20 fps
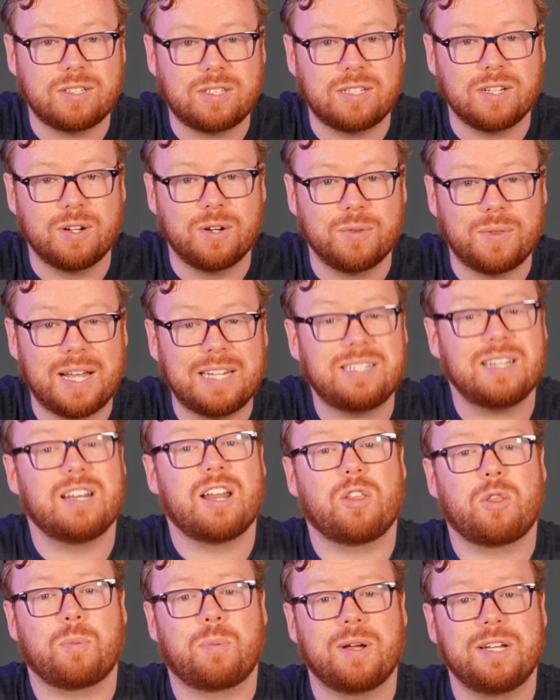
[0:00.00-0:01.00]
So that's
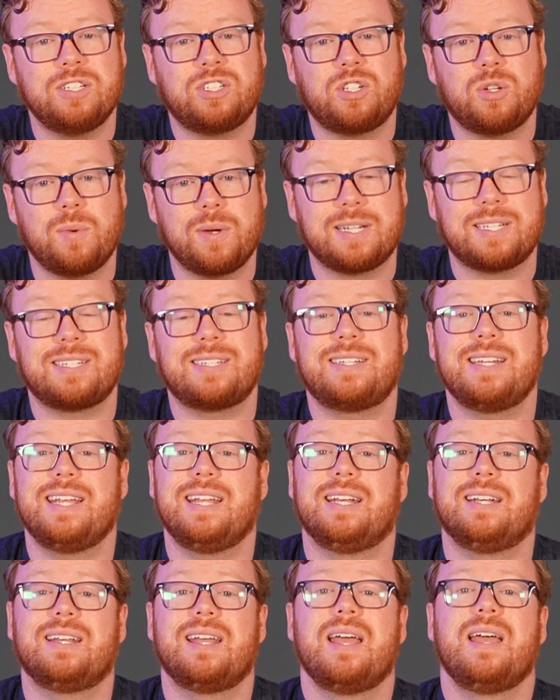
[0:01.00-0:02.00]
another place to
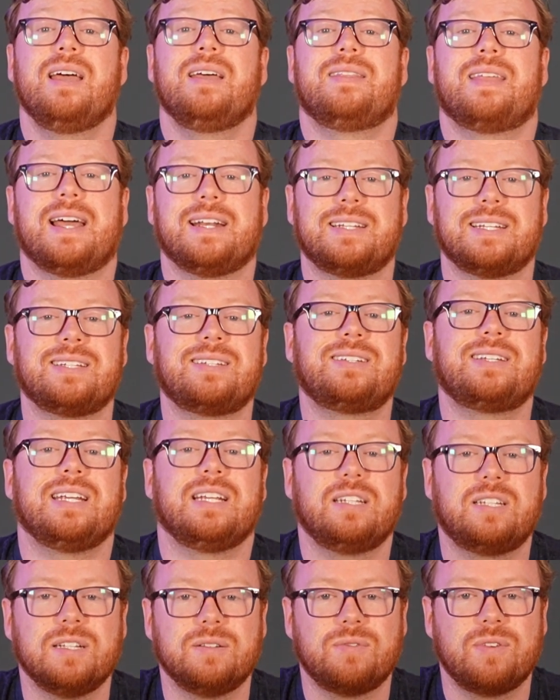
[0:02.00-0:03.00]
extend that
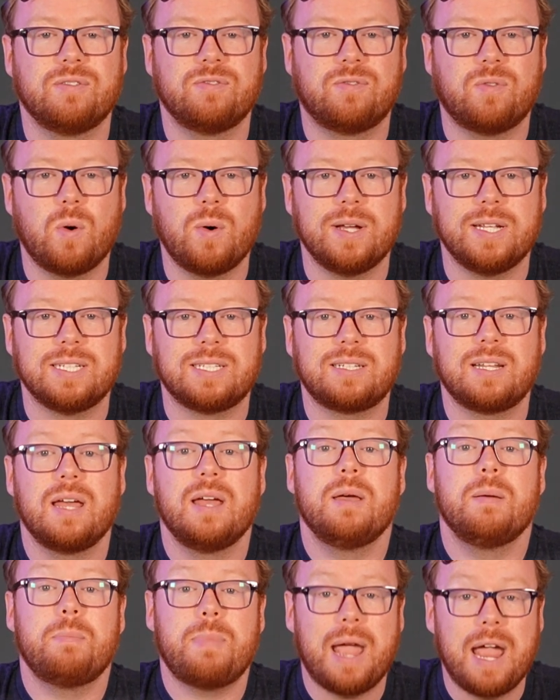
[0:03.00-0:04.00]
distinctive voice.
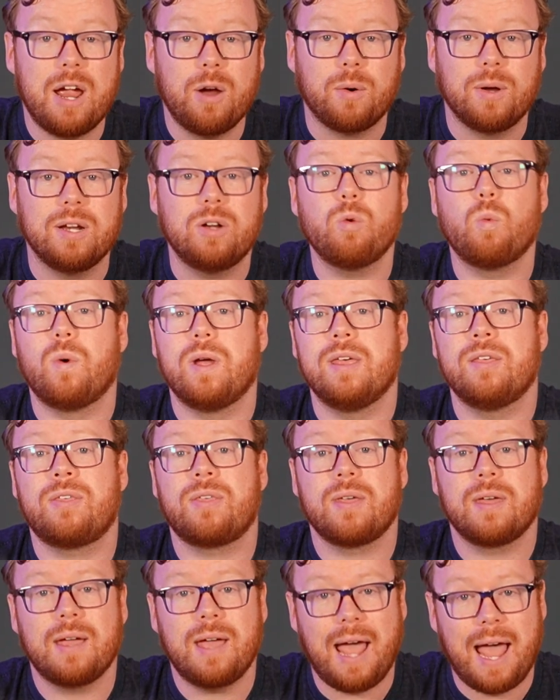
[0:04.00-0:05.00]
Pair it
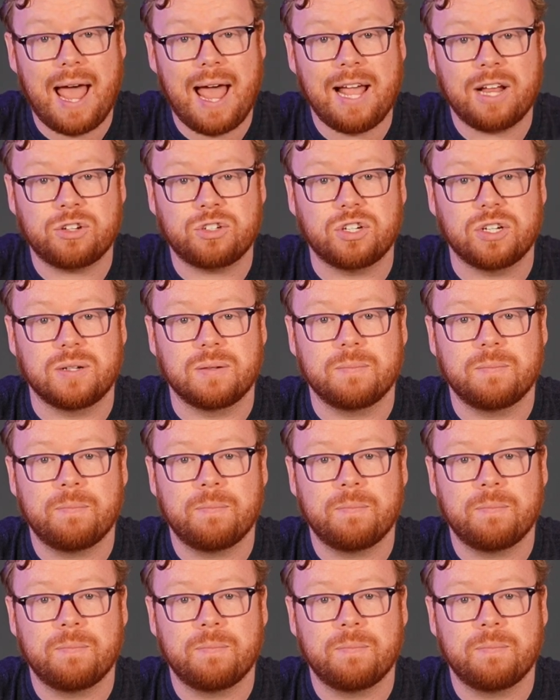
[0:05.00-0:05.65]
with action.